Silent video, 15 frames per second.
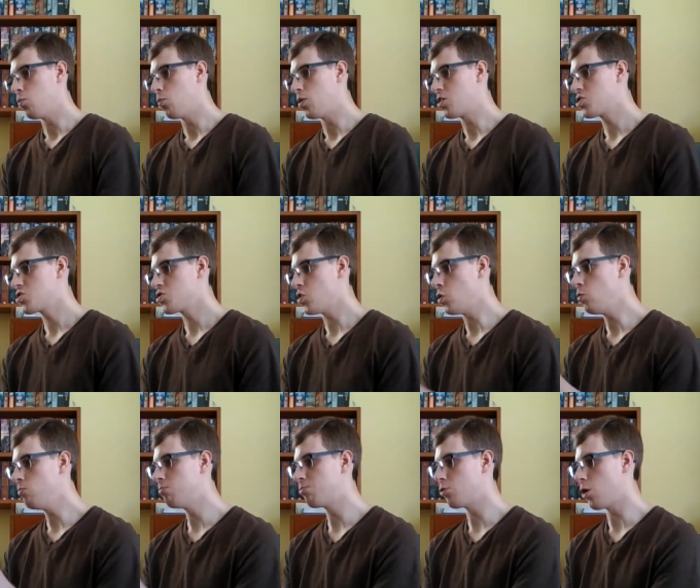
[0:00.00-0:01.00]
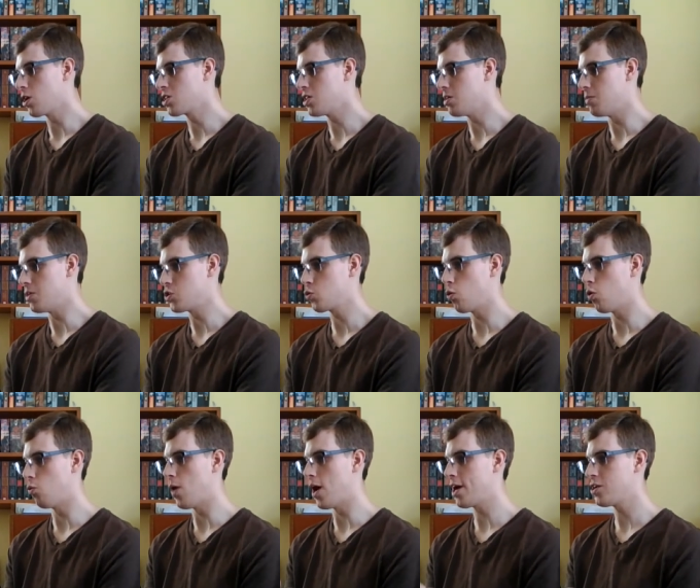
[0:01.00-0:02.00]
which soon brought him into a
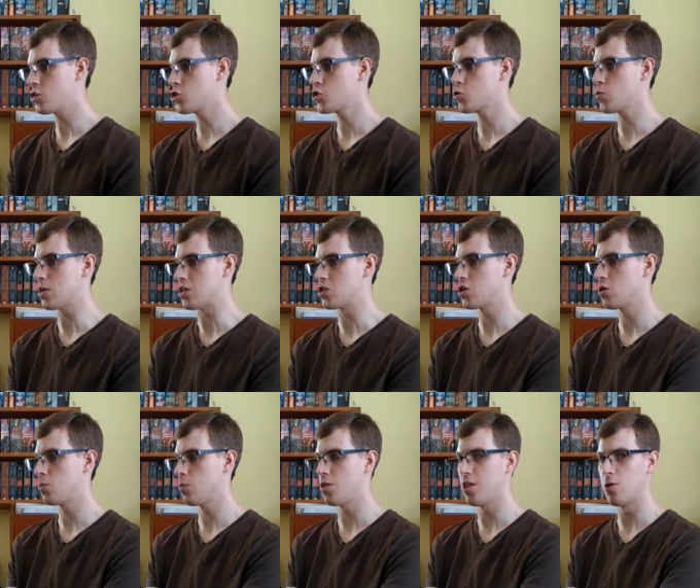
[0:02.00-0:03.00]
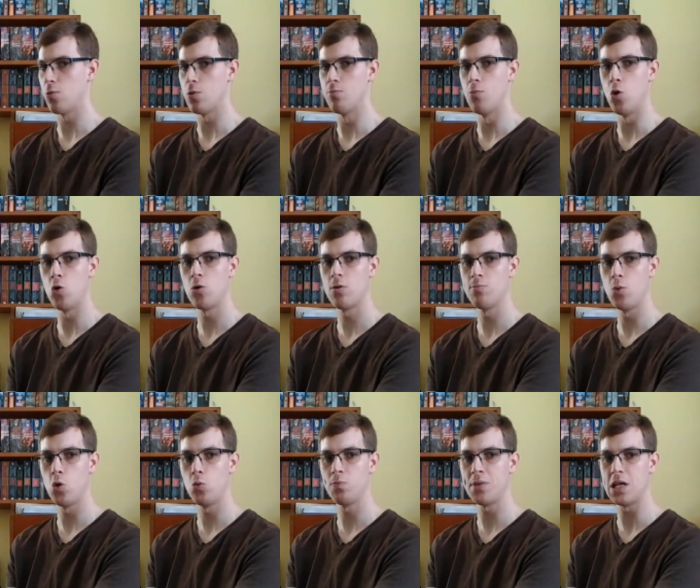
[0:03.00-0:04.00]
wider street where there were more and
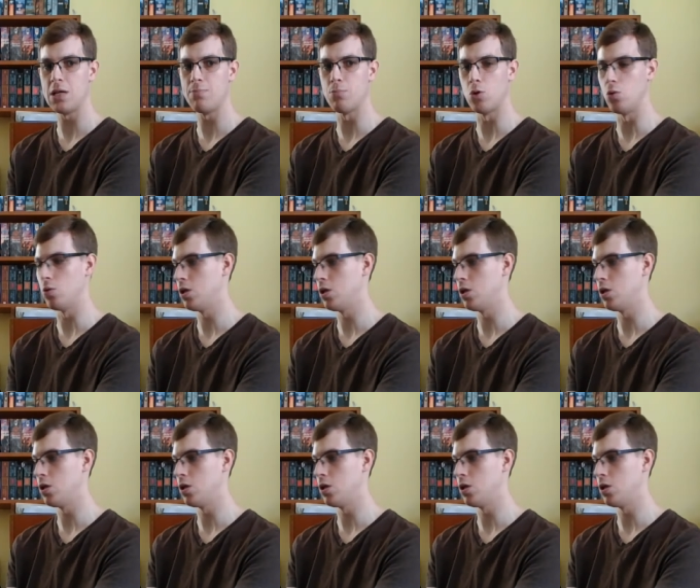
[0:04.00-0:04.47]
more people.